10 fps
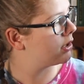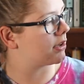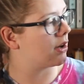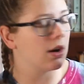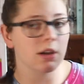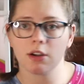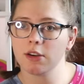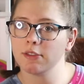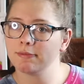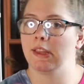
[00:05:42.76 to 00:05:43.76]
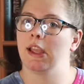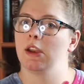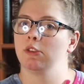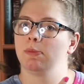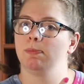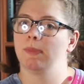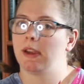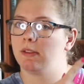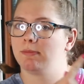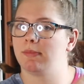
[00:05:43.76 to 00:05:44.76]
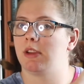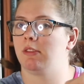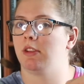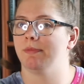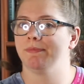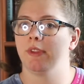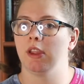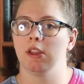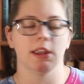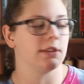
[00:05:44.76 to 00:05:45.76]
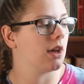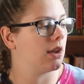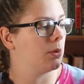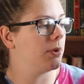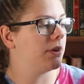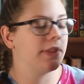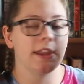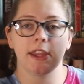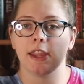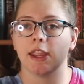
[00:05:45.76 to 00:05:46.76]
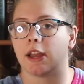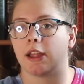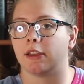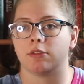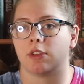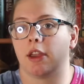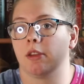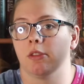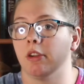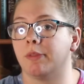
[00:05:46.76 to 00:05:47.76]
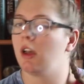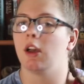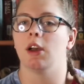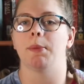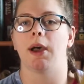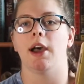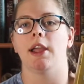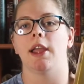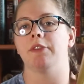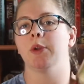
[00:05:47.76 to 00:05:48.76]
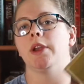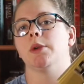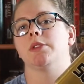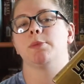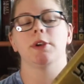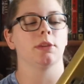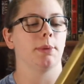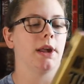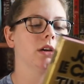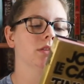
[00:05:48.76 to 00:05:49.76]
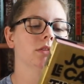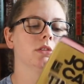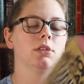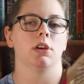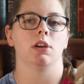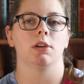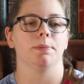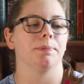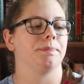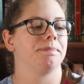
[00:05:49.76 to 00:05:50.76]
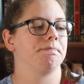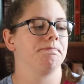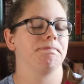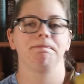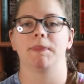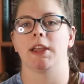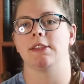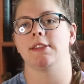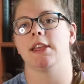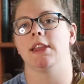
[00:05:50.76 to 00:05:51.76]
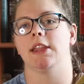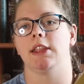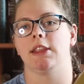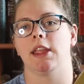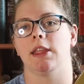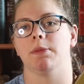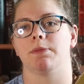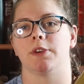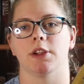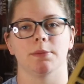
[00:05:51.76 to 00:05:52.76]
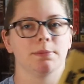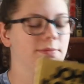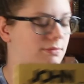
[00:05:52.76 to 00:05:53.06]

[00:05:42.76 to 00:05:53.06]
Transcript: Le Carre? I don't know. It's got a weird thingy, and I don't know. I have no idea what this book is about. Like I said, it came from...